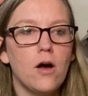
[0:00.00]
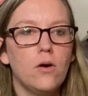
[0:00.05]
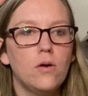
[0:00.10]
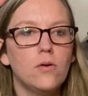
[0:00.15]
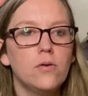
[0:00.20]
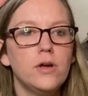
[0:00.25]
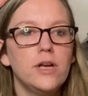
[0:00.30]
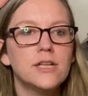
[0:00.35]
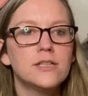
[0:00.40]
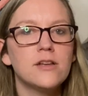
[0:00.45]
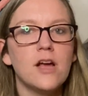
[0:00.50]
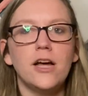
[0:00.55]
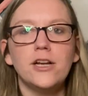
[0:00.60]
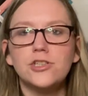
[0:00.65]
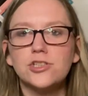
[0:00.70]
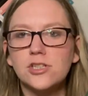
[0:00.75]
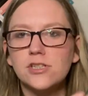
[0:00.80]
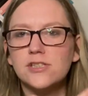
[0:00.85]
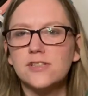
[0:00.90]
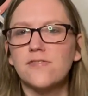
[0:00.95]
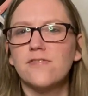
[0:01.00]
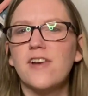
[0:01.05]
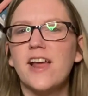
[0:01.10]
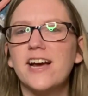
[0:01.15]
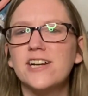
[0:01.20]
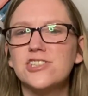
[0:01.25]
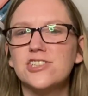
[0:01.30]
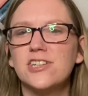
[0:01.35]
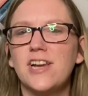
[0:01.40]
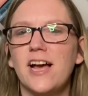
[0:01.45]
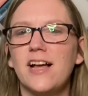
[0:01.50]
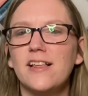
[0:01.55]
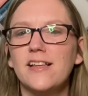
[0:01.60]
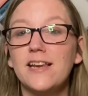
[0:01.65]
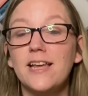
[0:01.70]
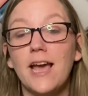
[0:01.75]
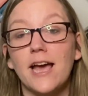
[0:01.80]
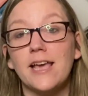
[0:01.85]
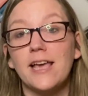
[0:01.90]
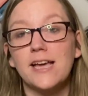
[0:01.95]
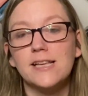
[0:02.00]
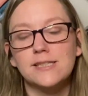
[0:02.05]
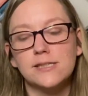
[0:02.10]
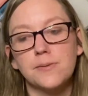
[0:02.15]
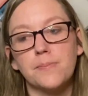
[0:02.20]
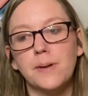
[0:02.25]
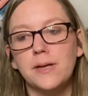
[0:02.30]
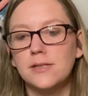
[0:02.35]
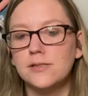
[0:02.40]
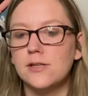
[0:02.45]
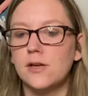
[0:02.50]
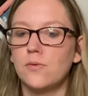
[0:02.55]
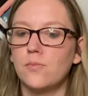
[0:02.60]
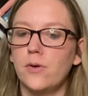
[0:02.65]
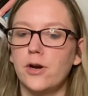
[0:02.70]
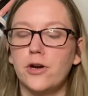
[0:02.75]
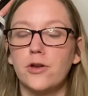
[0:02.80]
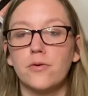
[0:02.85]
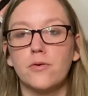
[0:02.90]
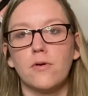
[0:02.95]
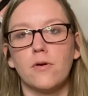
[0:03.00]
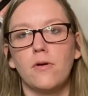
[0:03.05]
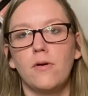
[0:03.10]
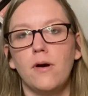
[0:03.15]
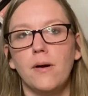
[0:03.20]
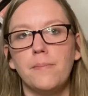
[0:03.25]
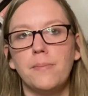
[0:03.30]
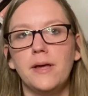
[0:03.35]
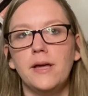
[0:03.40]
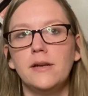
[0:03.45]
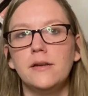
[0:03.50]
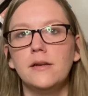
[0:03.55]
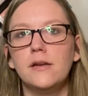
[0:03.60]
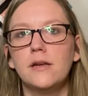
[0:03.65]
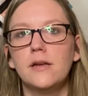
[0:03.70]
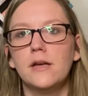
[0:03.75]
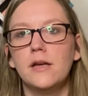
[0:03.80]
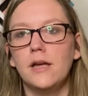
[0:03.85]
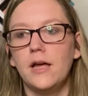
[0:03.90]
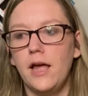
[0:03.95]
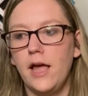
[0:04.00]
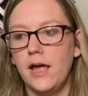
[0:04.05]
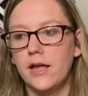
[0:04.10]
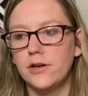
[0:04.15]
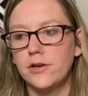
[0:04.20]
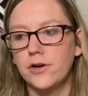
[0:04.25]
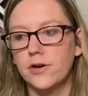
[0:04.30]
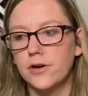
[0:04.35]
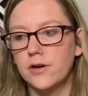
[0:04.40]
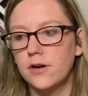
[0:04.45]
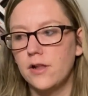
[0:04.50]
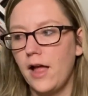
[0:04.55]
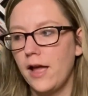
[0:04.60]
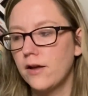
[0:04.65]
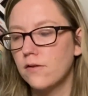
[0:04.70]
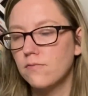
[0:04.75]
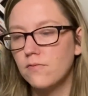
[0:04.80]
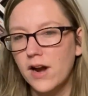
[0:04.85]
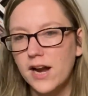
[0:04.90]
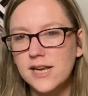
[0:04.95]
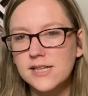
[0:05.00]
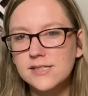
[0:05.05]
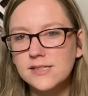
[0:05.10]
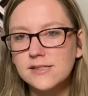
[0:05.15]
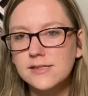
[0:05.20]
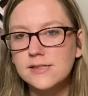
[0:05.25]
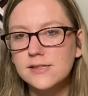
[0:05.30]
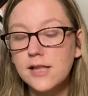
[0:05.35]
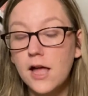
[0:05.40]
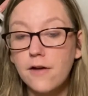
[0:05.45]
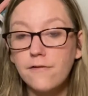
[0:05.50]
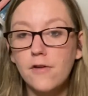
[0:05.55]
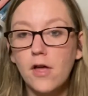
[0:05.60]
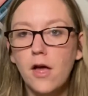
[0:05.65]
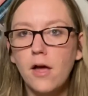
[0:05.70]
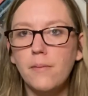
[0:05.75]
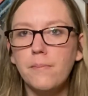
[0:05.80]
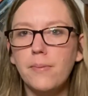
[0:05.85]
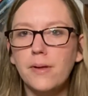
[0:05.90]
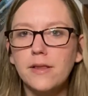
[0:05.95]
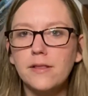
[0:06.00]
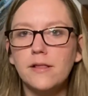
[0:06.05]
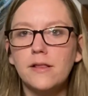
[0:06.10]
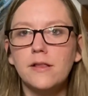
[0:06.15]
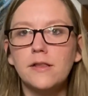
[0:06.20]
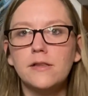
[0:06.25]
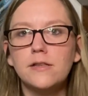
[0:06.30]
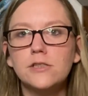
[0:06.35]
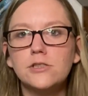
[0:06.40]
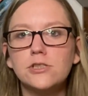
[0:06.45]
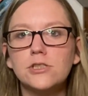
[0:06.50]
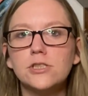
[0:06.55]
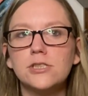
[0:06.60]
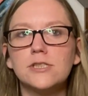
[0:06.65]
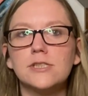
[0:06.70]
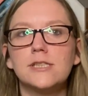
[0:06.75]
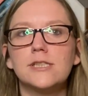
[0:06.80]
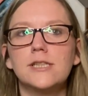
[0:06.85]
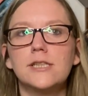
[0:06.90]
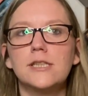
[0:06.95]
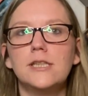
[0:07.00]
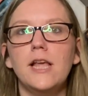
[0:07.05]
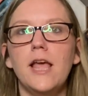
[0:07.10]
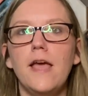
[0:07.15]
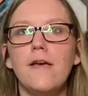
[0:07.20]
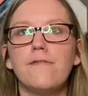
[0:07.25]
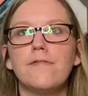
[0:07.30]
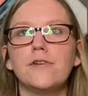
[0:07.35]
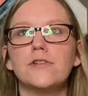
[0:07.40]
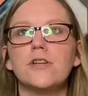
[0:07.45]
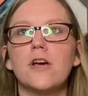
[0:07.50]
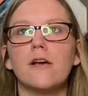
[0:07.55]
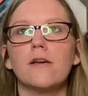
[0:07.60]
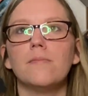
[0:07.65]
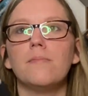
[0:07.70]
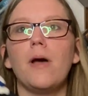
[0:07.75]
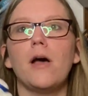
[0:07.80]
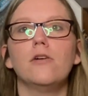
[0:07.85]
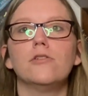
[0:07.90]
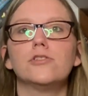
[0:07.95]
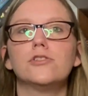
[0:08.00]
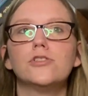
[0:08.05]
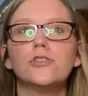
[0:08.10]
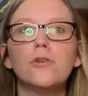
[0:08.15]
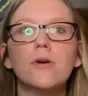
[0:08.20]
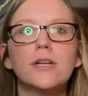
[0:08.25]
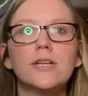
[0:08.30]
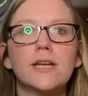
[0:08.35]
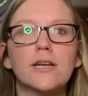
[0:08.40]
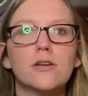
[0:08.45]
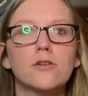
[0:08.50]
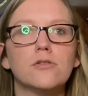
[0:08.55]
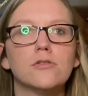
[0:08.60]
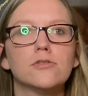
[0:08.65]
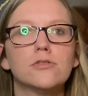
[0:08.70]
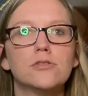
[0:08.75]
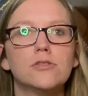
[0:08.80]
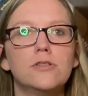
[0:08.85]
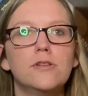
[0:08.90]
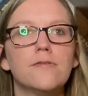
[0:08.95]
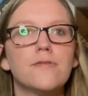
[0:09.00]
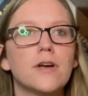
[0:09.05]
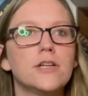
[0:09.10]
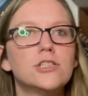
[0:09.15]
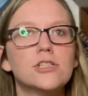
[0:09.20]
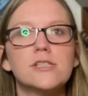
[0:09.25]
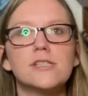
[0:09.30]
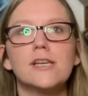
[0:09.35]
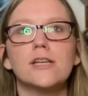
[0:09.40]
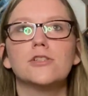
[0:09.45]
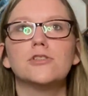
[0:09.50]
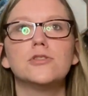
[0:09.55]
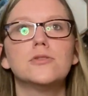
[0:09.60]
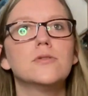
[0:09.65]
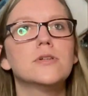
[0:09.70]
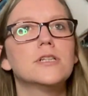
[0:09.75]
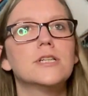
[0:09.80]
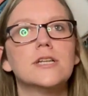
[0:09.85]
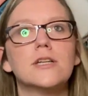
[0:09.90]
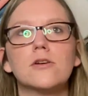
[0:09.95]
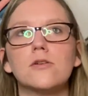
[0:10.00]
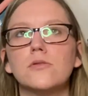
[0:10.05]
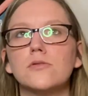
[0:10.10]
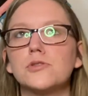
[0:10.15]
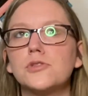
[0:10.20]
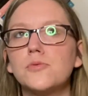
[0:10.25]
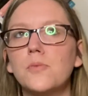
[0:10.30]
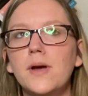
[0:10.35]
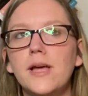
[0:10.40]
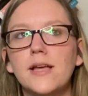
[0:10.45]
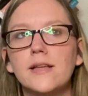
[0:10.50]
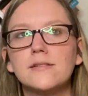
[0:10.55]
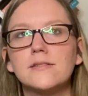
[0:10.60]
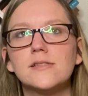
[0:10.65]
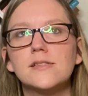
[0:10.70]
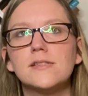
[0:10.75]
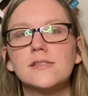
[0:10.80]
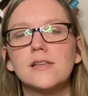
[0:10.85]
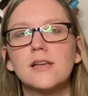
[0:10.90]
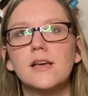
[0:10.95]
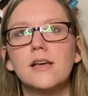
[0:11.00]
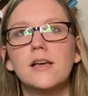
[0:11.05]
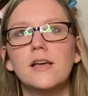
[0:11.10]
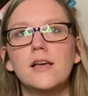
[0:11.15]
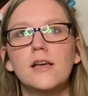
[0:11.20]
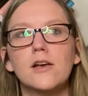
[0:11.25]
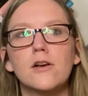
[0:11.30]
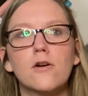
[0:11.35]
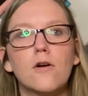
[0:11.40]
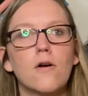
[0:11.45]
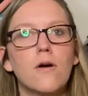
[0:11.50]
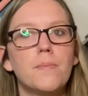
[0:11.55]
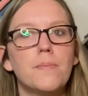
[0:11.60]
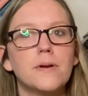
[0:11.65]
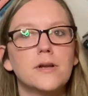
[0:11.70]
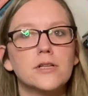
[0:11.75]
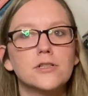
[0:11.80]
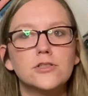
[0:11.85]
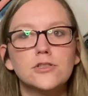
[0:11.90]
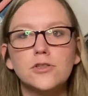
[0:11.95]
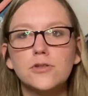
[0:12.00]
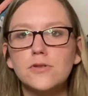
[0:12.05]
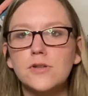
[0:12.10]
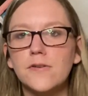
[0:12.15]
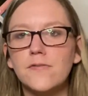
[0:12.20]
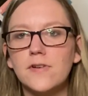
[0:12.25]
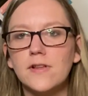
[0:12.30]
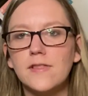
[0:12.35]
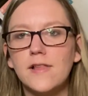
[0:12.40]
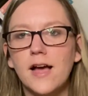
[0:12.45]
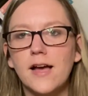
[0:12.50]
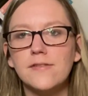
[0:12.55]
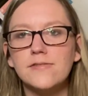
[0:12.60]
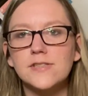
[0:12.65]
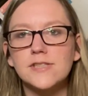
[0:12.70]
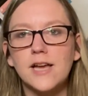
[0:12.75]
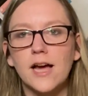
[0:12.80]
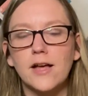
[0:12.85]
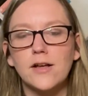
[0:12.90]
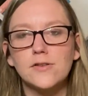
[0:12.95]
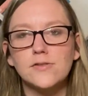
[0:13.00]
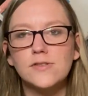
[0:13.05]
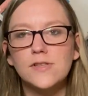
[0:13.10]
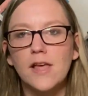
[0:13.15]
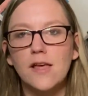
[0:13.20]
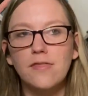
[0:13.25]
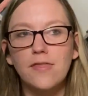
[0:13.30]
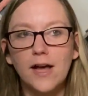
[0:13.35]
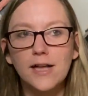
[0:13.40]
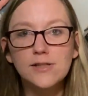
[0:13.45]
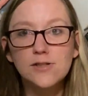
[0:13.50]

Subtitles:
it not just of nationality, I guess depends on where you grow up in and your like race and stuff, but just if you're talking about if I just say two identical twins grow up in two different lifestyles, that's